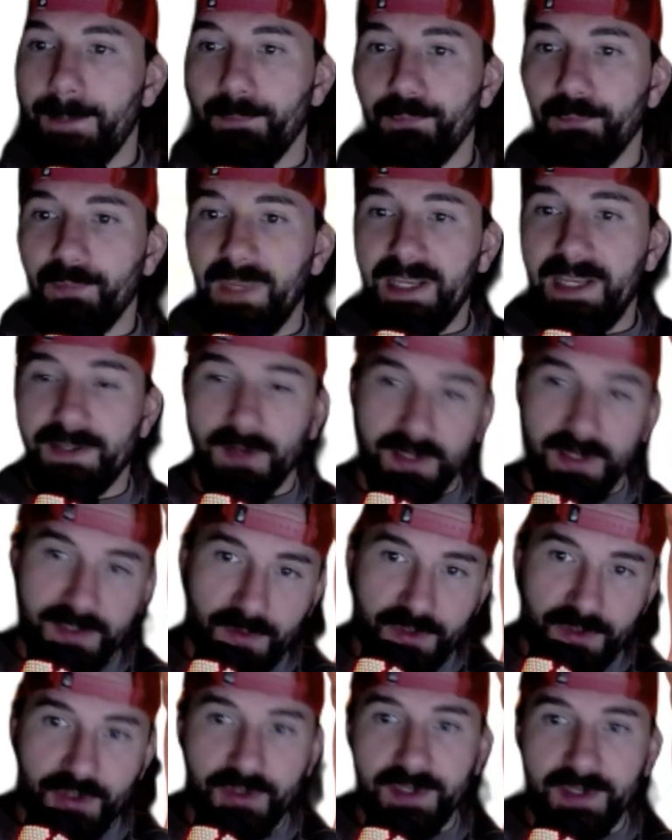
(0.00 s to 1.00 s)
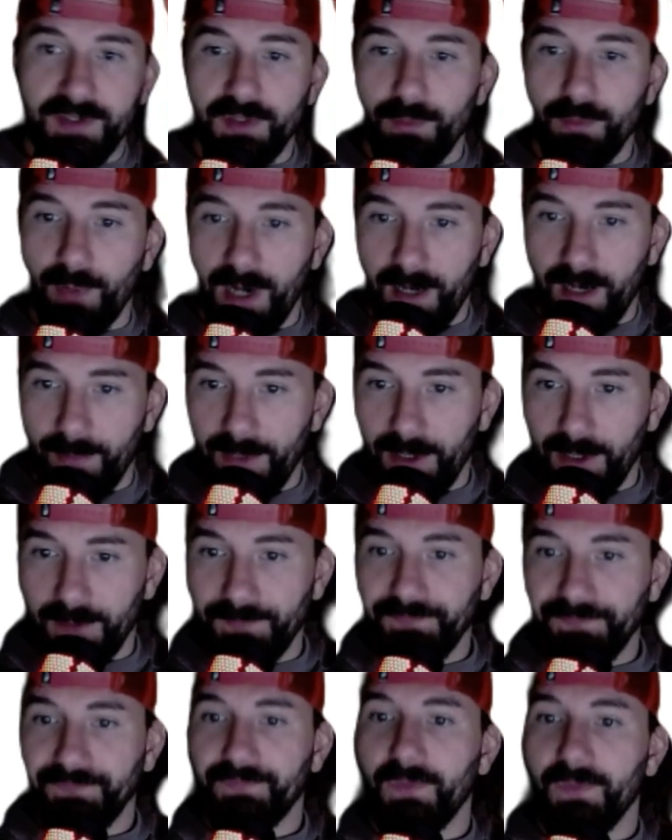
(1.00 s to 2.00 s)
he's also a jiu-jitsu brown
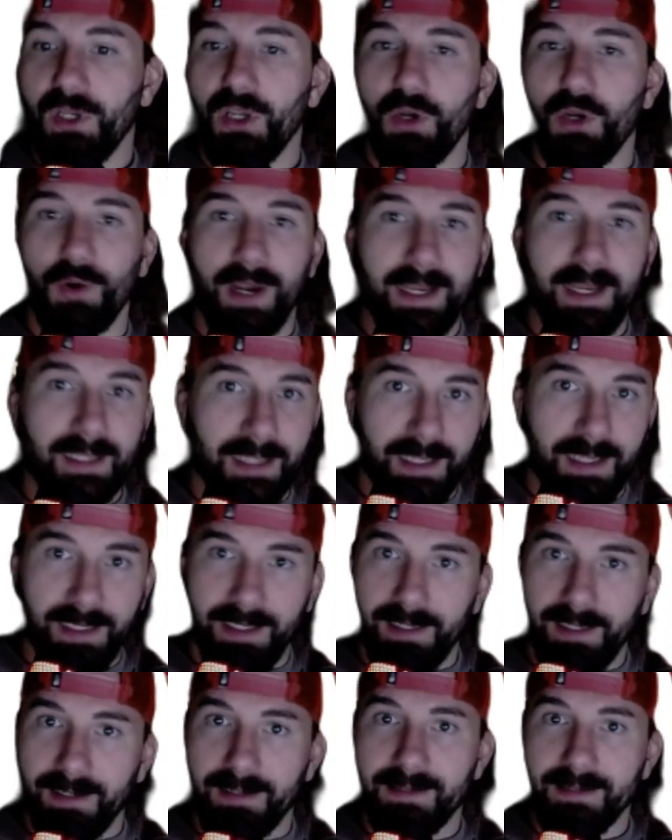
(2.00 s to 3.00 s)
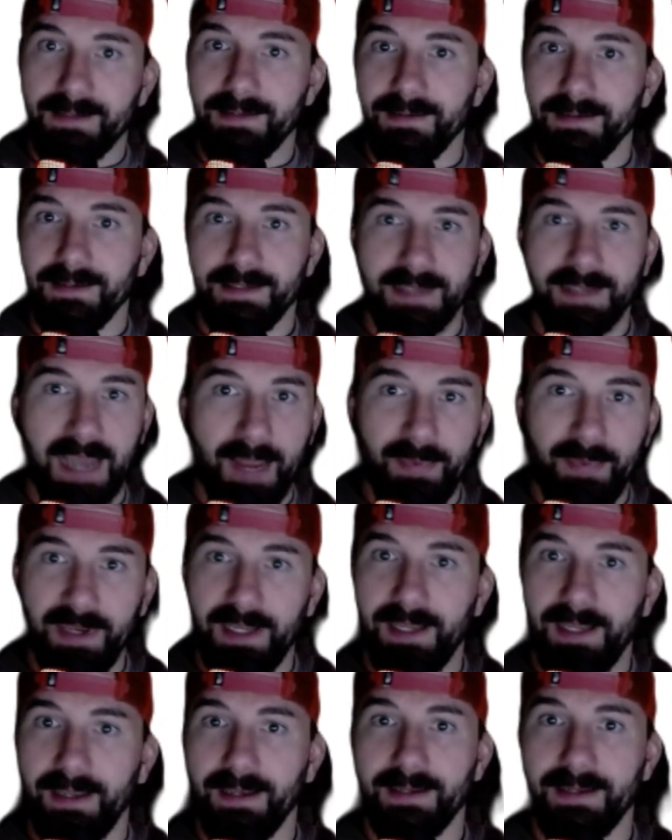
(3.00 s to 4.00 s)
belt, great leg kicks, snappy
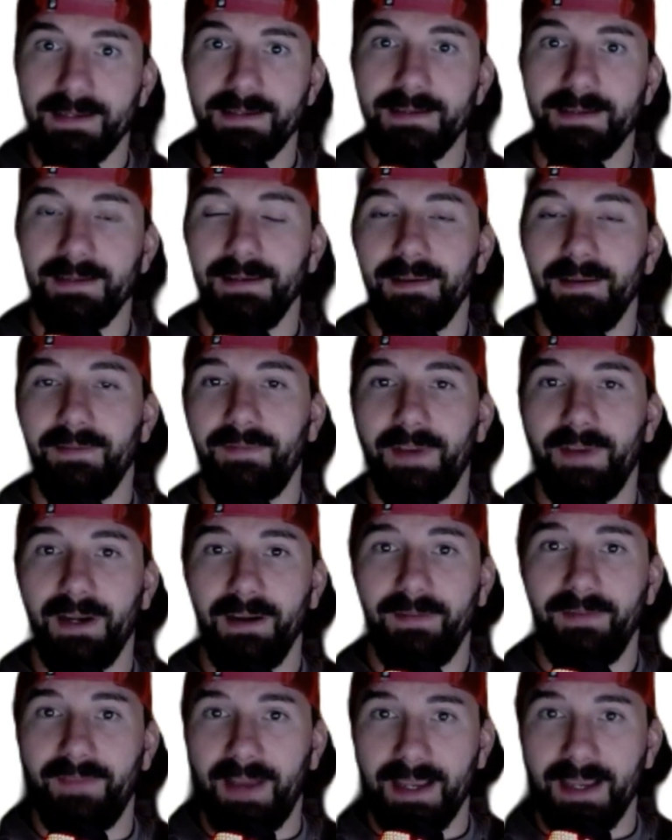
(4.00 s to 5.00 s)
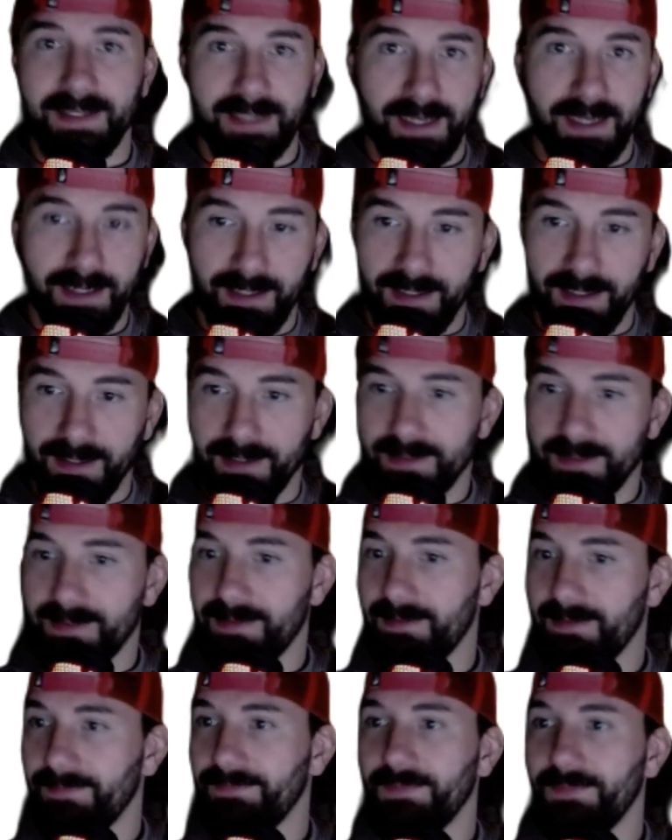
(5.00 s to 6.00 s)
kicks, very fast head
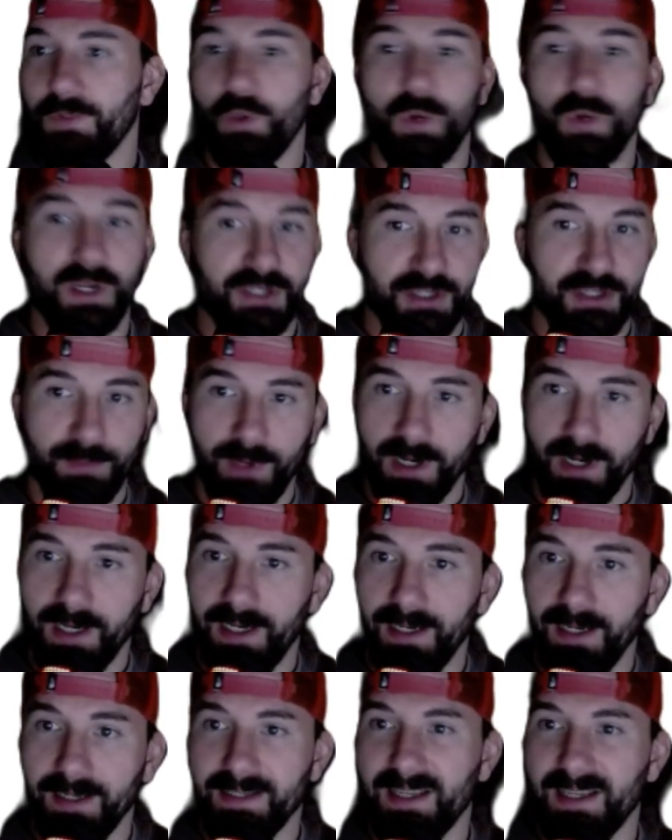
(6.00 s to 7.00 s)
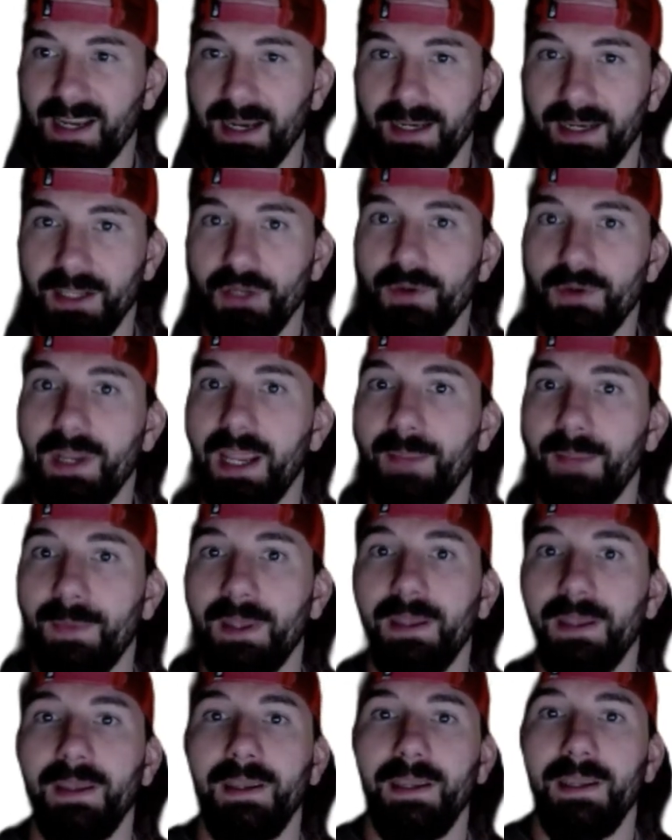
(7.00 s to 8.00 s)
kicks, question mark kicks, kind of you name
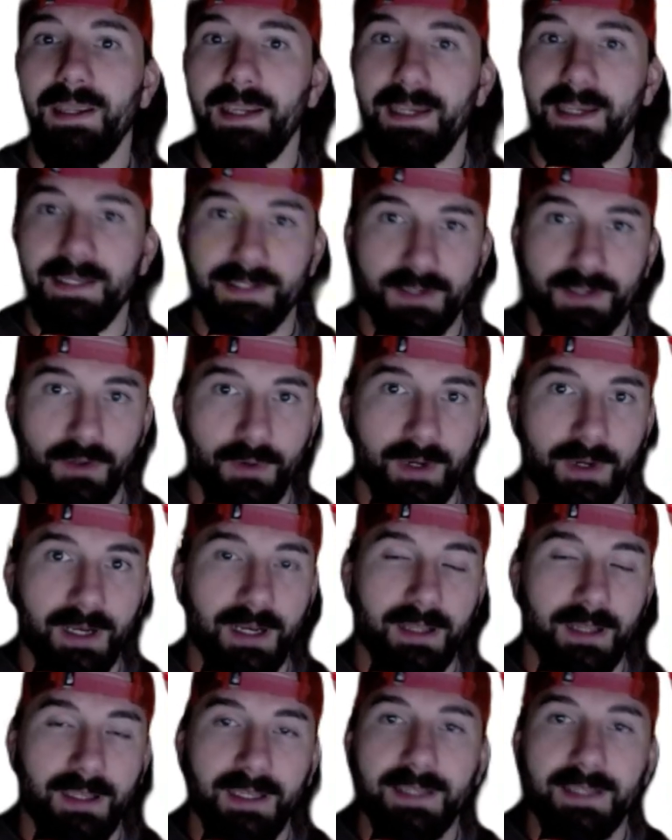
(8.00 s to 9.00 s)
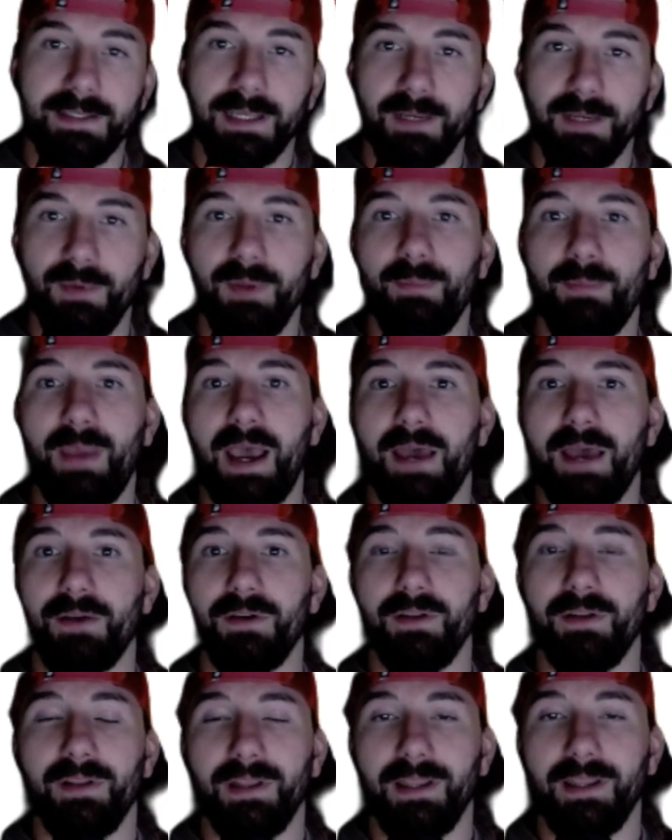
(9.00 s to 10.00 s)
it, he's throwing it. I think he's going to be
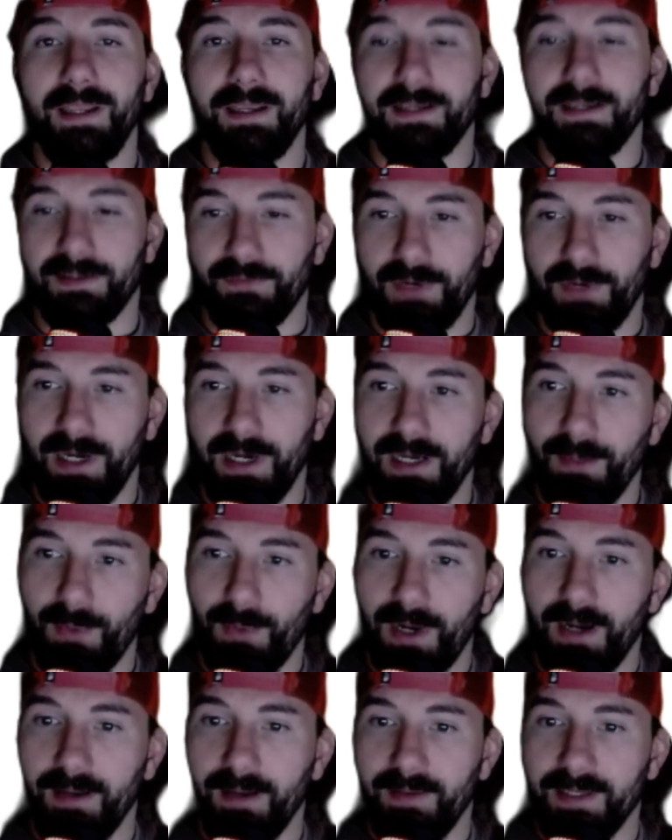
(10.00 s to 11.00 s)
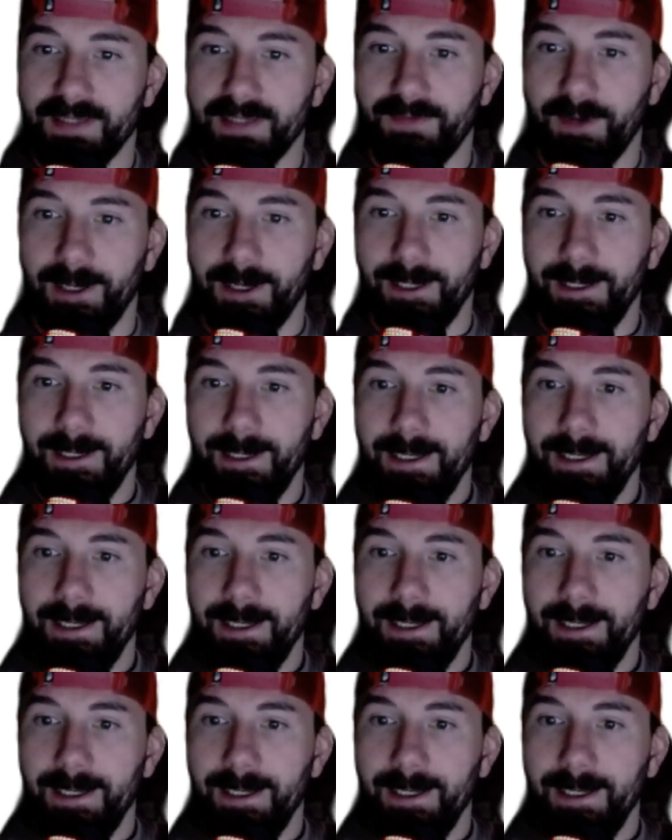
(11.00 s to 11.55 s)
battering the legs of Randy Brown in this fight.